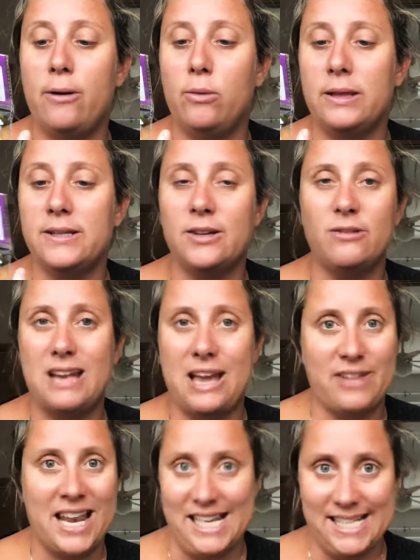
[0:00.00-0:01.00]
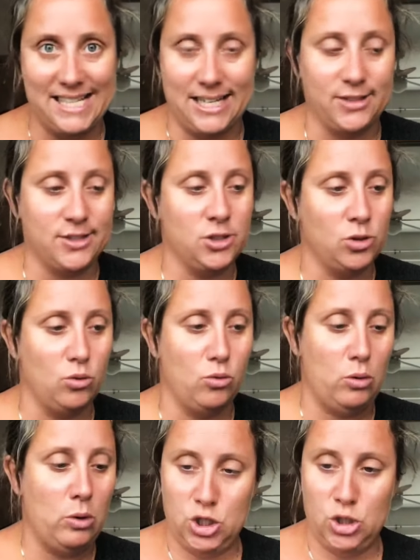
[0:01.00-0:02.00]
They don't have any stickers at
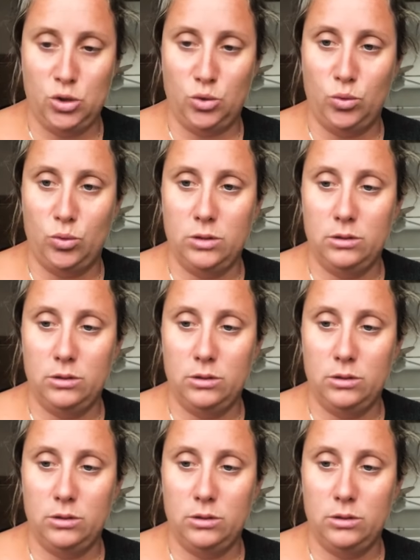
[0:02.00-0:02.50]
all to